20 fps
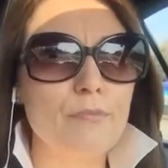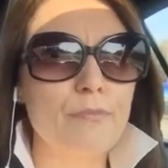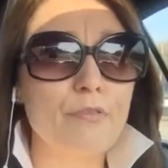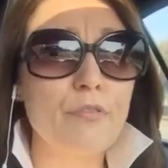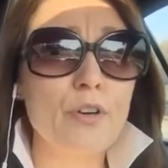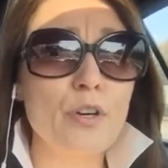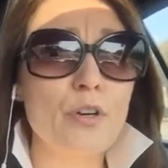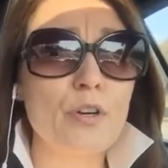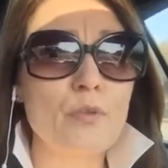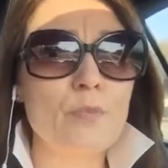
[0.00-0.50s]

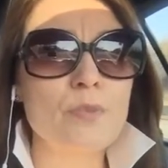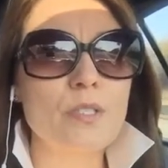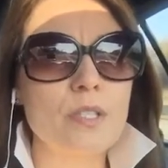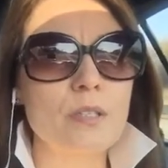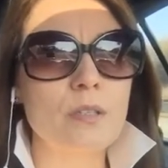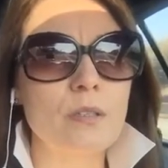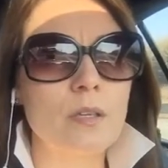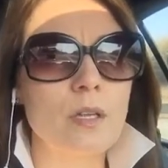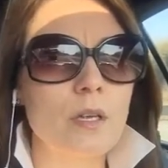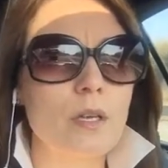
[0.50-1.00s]
firms
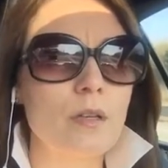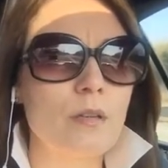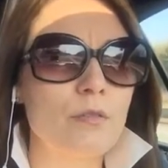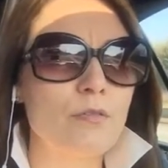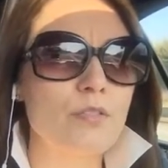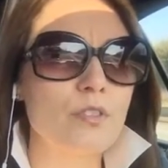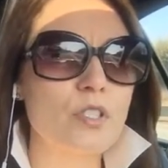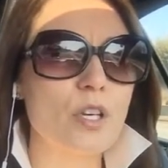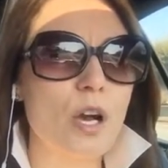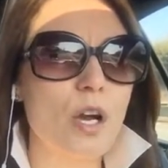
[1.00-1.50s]

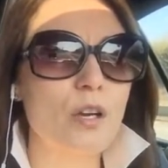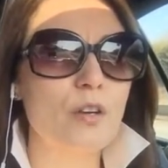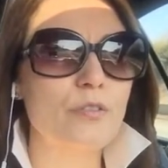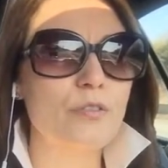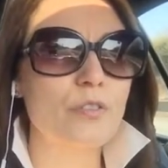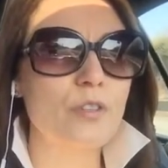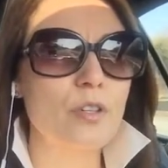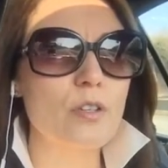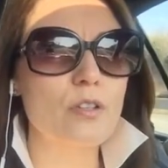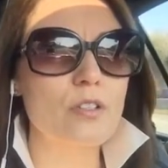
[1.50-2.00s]
and
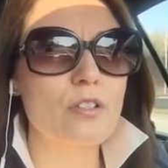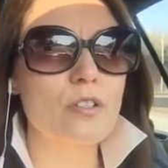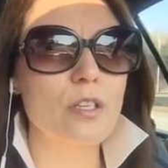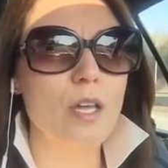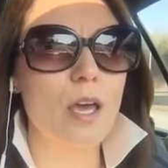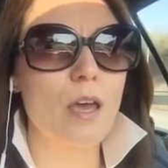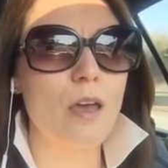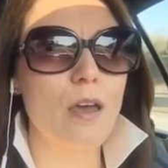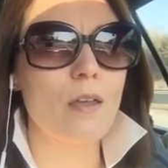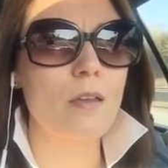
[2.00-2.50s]
photographers,
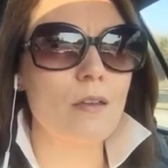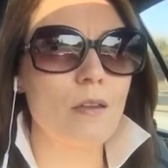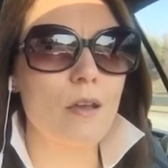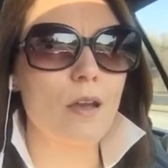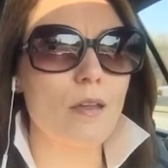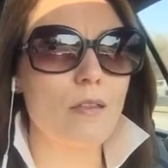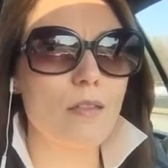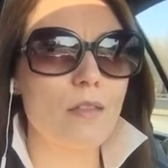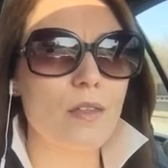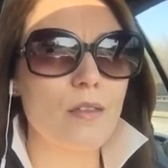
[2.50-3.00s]
and
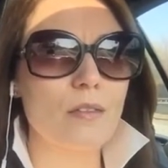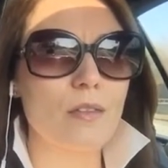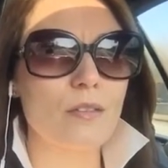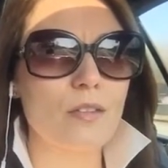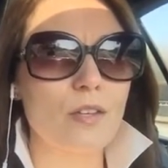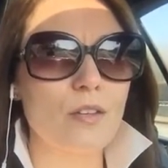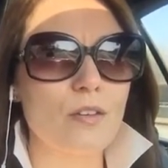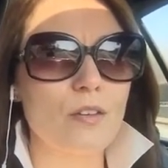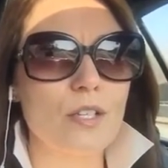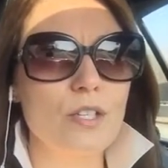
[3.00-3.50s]
I think that
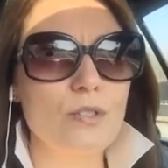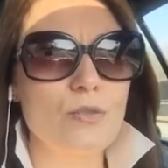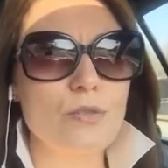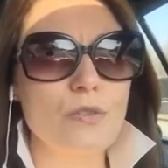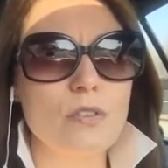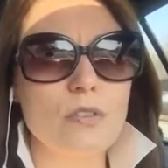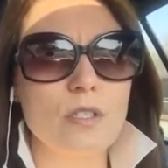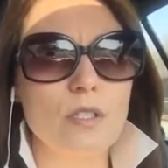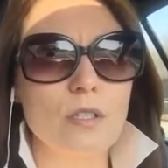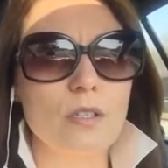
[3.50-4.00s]
they're
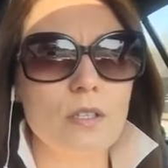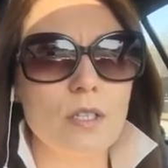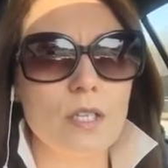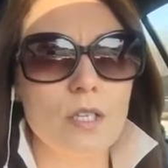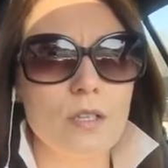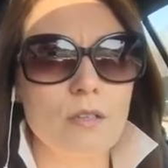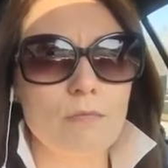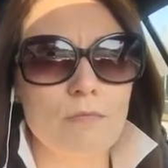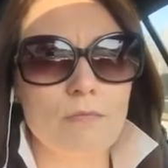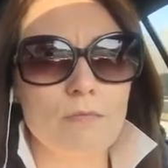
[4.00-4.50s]
interested
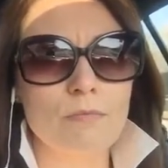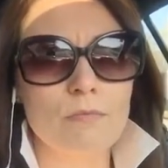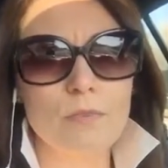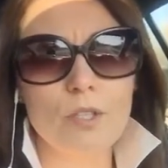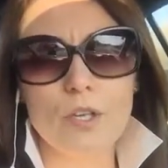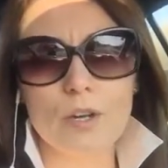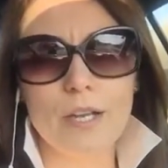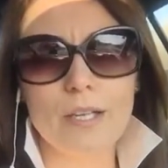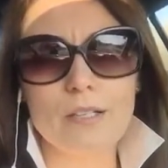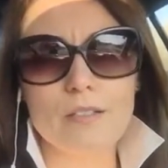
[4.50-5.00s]
in,
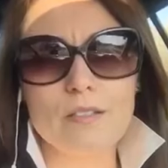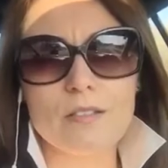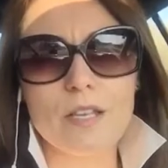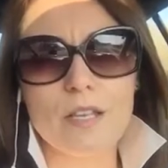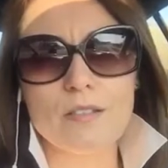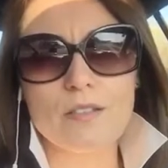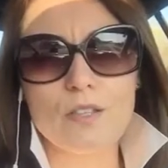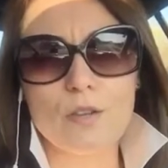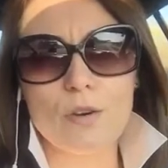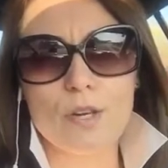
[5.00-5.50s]
I could
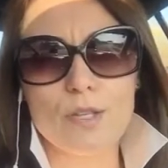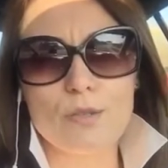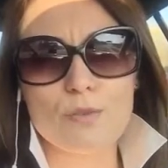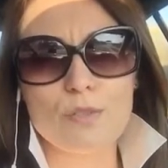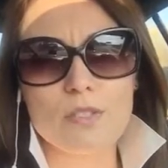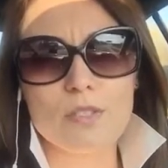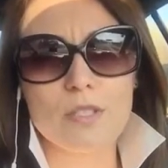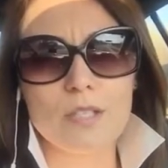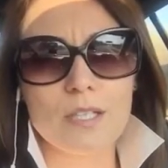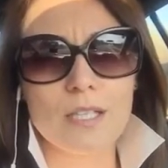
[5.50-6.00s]
sense they're
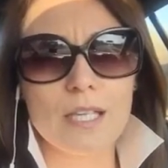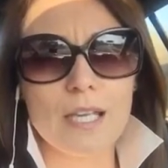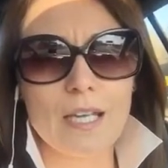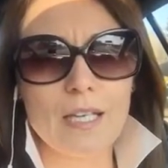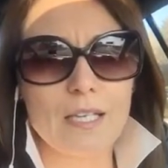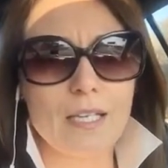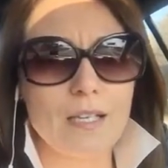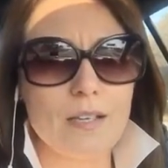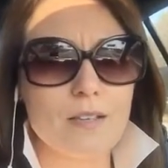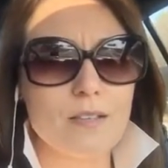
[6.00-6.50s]
interested in
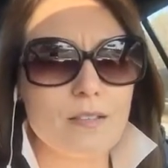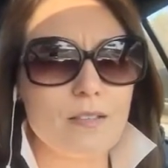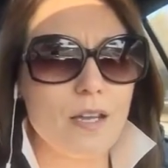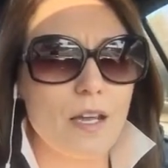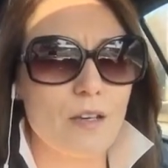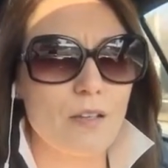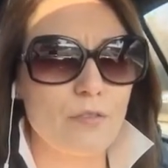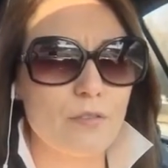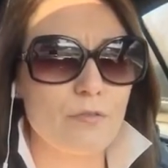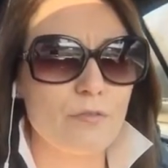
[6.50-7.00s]
getting a
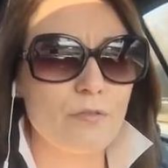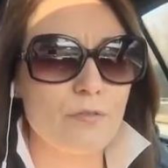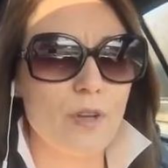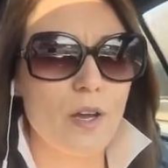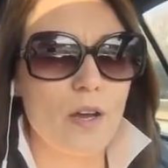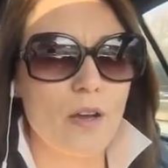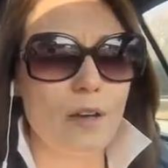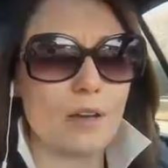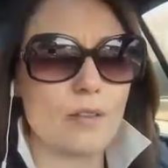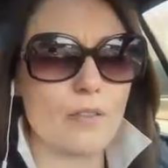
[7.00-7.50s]
set
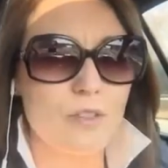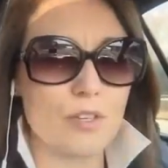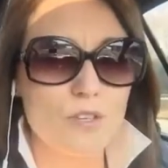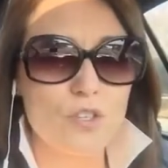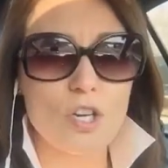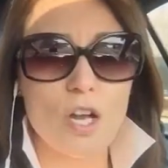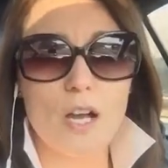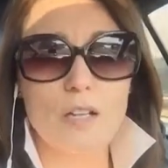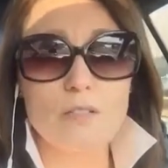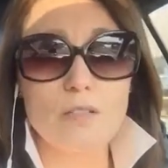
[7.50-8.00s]
of the
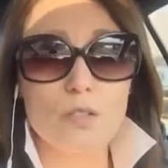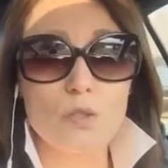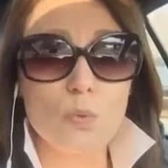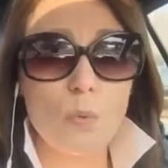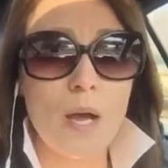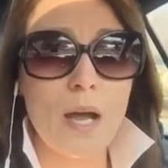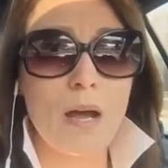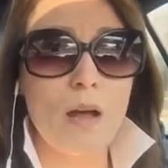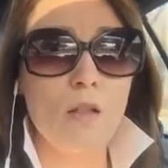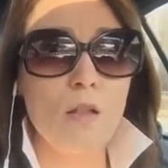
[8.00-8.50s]
shots as
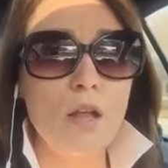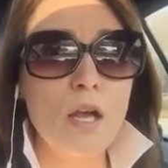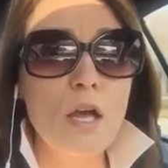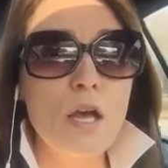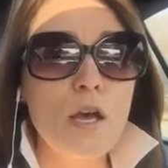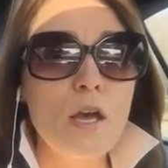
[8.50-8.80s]
well,